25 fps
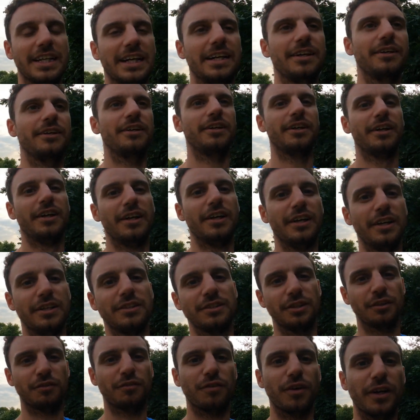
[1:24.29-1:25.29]
now,
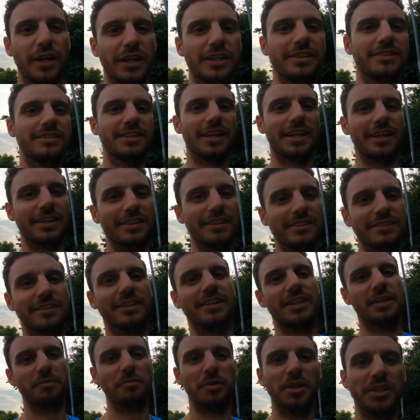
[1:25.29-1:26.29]
so Friday, Saturday,
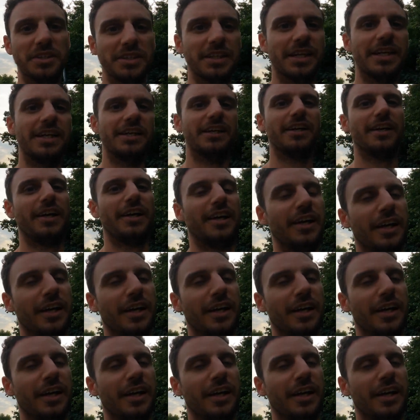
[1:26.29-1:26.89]
Sunday, Monday.